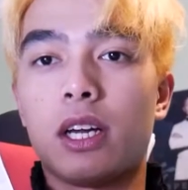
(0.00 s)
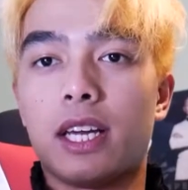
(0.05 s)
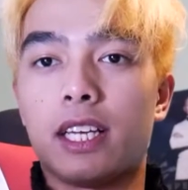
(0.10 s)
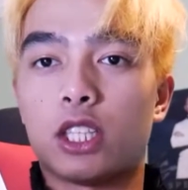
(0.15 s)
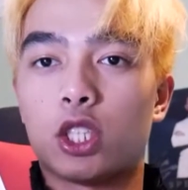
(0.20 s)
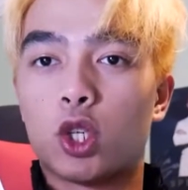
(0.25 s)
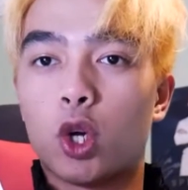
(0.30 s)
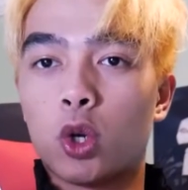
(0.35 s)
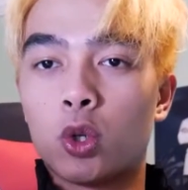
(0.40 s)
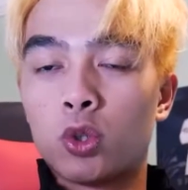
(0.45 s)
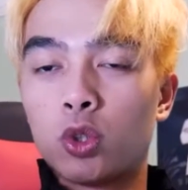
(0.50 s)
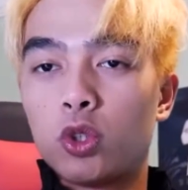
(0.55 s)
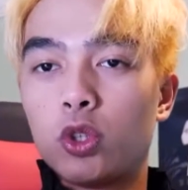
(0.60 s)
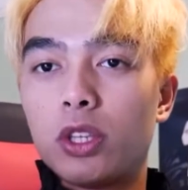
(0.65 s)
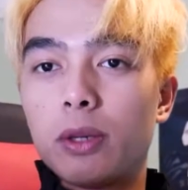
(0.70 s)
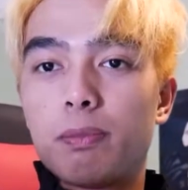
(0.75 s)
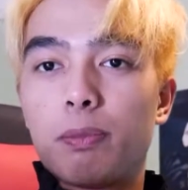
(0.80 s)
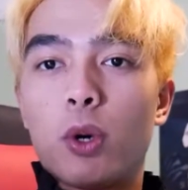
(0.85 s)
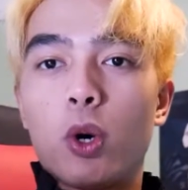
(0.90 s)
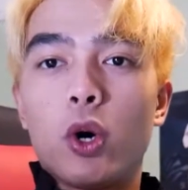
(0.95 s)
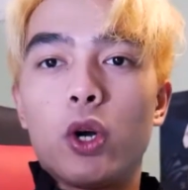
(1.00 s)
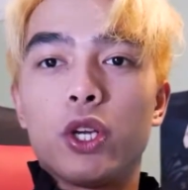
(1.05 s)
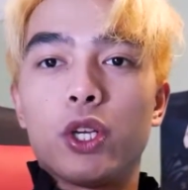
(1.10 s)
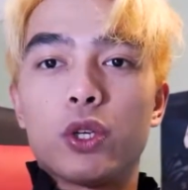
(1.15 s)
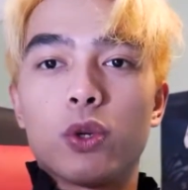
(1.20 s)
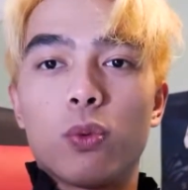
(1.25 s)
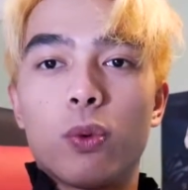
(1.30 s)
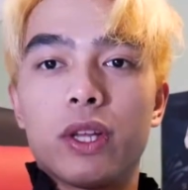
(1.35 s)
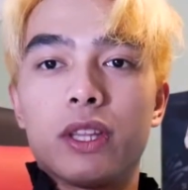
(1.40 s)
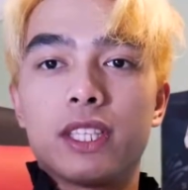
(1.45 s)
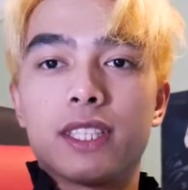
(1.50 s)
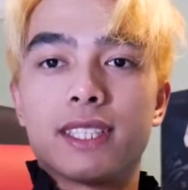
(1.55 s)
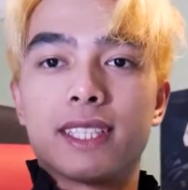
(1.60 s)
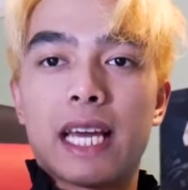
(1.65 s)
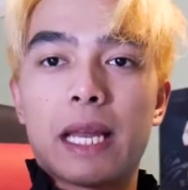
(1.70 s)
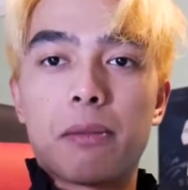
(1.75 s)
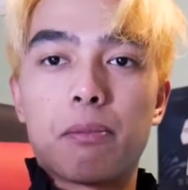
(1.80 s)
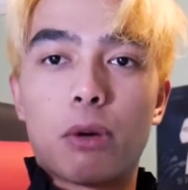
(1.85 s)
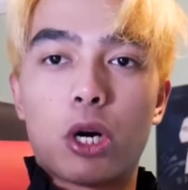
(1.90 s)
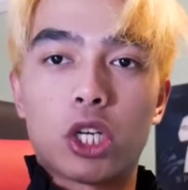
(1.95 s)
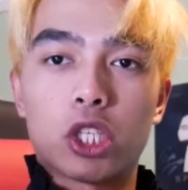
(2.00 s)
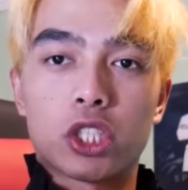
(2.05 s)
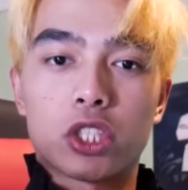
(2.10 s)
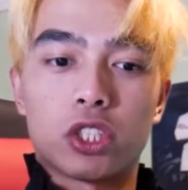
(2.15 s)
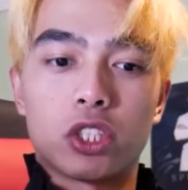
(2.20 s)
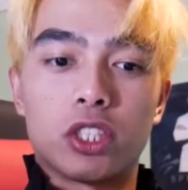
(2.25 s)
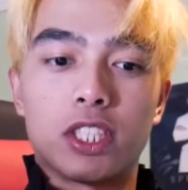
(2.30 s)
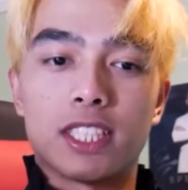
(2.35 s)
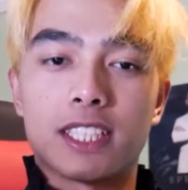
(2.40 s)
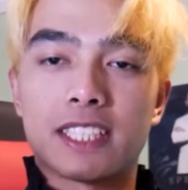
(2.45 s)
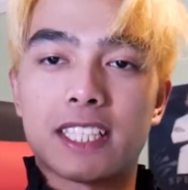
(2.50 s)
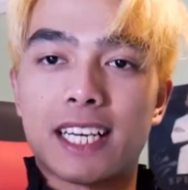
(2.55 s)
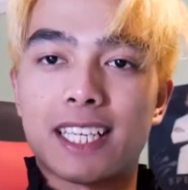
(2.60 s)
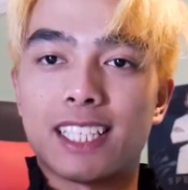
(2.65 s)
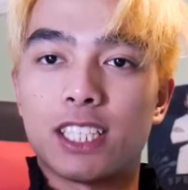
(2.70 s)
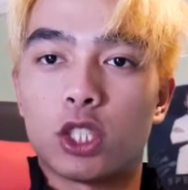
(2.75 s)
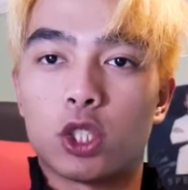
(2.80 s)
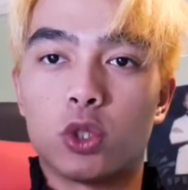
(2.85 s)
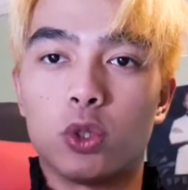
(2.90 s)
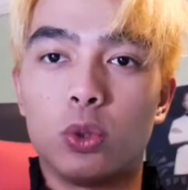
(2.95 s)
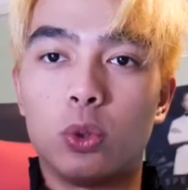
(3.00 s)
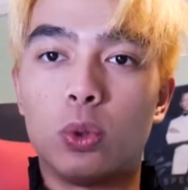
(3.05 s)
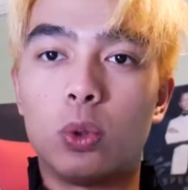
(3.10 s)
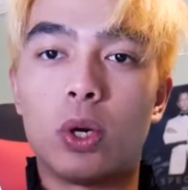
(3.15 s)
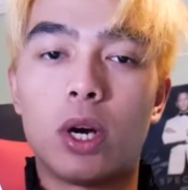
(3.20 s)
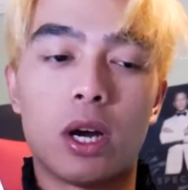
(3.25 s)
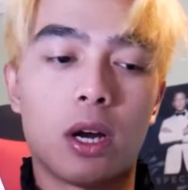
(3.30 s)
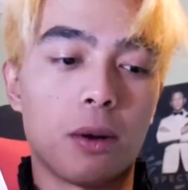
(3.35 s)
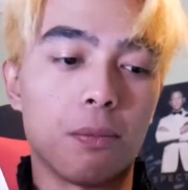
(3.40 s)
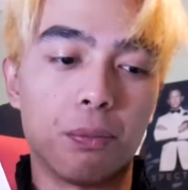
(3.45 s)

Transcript: It gotten to the point when the Zen master decided to